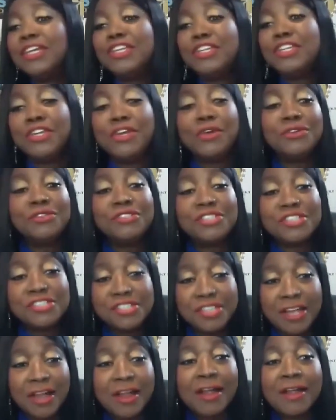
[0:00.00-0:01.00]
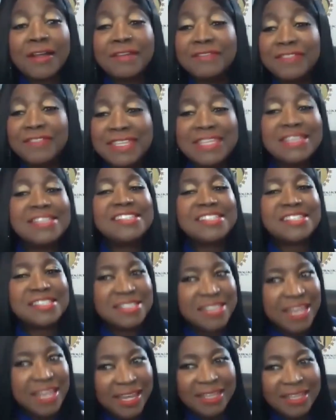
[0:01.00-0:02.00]
You deserve this
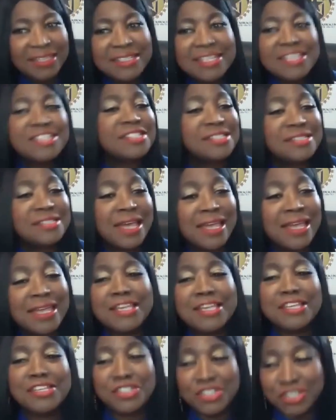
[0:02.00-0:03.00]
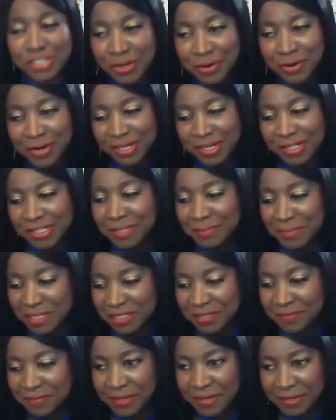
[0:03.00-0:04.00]
day. This day is yours,
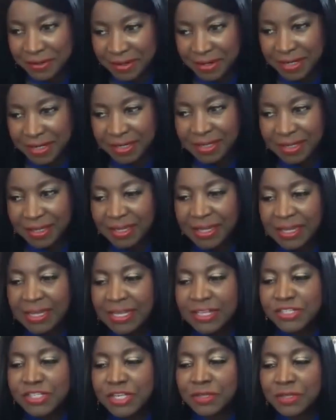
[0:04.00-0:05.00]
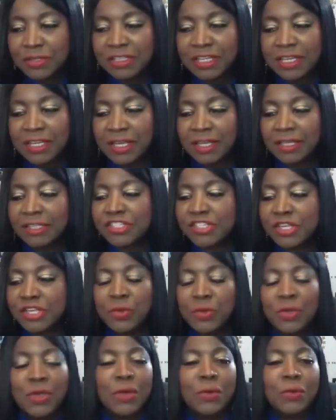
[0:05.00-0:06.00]
Miss Vera. So look,
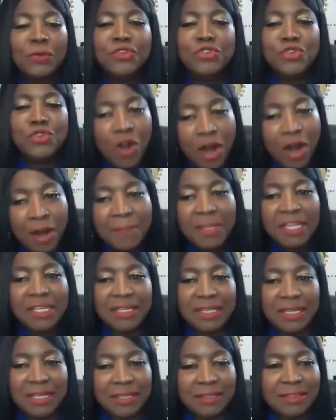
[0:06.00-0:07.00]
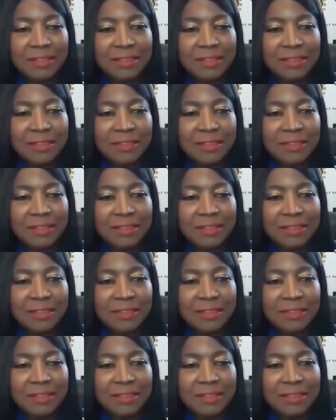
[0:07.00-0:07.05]
so normally,